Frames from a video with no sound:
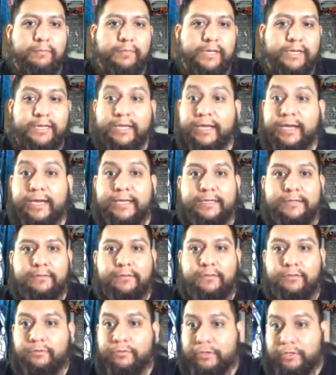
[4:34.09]
And then kind of
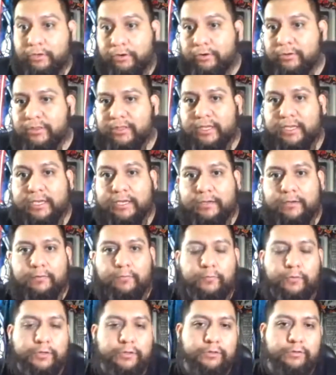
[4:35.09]
doing your thing
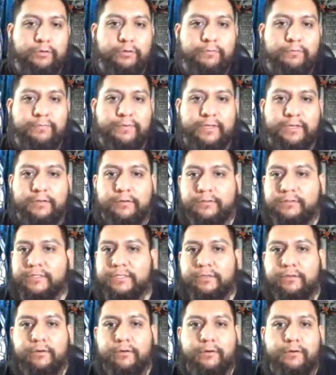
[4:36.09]
with your videos
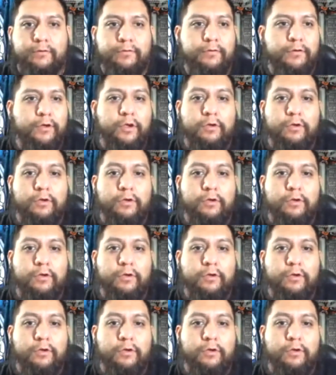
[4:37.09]
and your